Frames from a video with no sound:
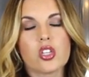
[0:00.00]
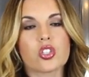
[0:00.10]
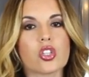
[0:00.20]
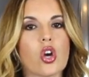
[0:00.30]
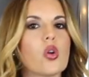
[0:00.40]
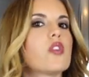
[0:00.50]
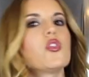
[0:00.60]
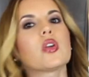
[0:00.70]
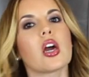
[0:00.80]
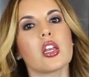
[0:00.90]
So if
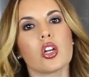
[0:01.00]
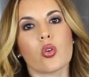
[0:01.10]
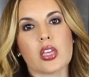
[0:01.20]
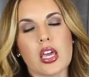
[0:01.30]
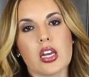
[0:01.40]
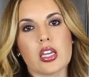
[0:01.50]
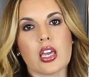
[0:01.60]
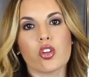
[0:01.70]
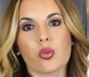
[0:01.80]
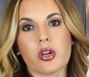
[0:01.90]
you get an
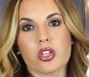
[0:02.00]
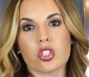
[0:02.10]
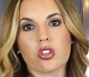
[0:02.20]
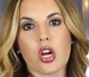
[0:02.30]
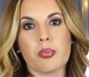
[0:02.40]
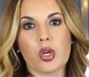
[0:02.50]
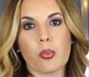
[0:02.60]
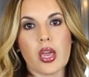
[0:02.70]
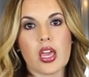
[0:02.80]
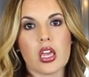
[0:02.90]
organic elderberry syrup,
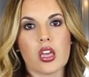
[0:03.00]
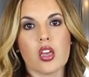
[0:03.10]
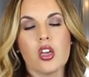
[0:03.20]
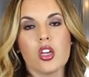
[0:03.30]
you're paying,